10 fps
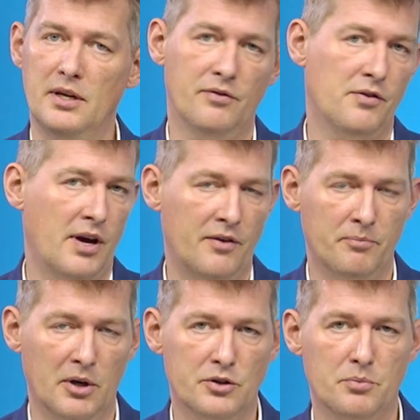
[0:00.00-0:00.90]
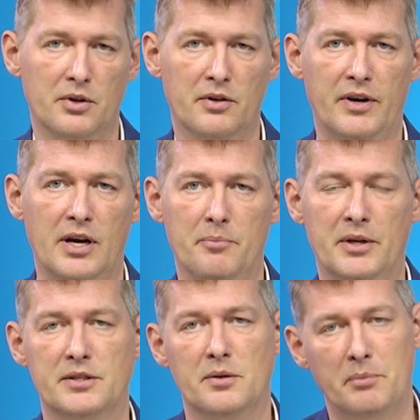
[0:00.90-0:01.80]
if you have multiple
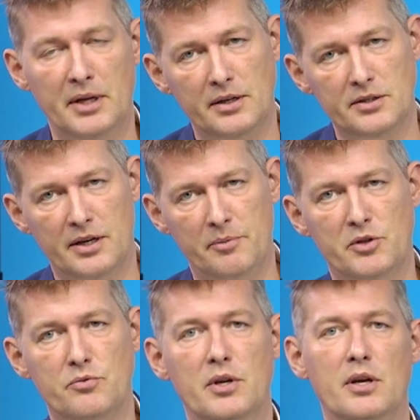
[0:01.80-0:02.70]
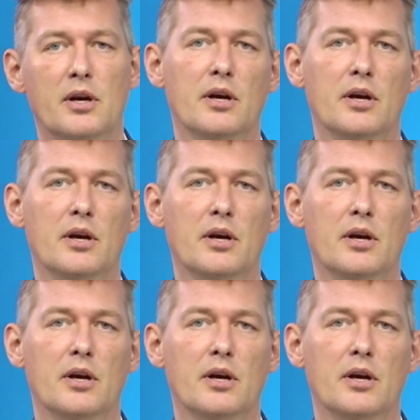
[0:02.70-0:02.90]
environments emitting telemetry,